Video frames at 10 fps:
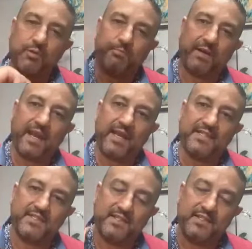we
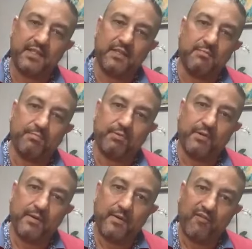place deep
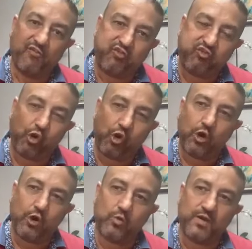
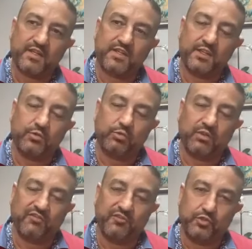forward into
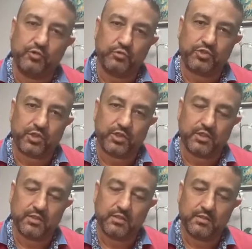the
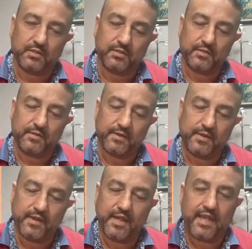future.
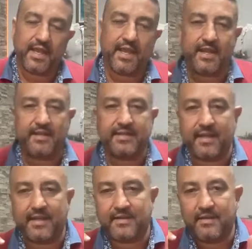And
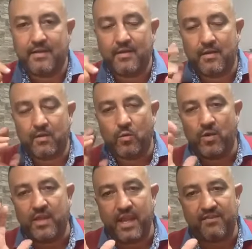then
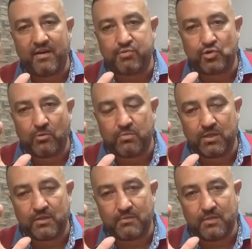we have a
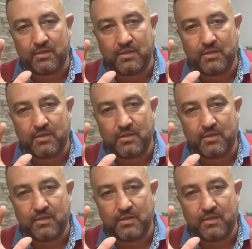problem